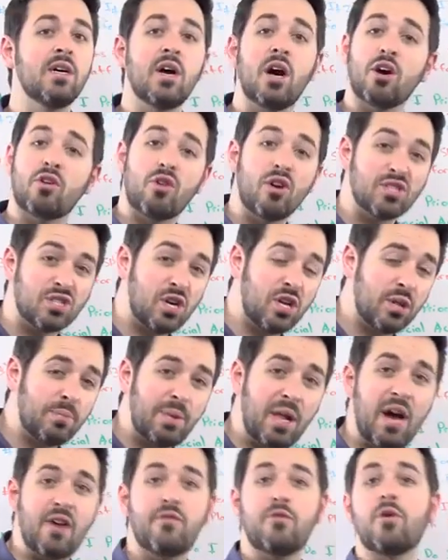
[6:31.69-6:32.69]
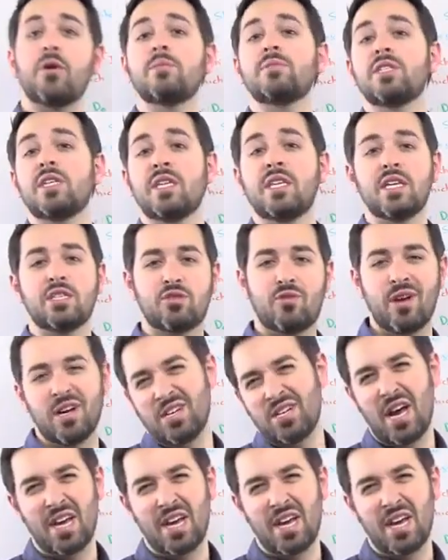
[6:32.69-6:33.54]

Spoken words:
across all the platforms, and that's great.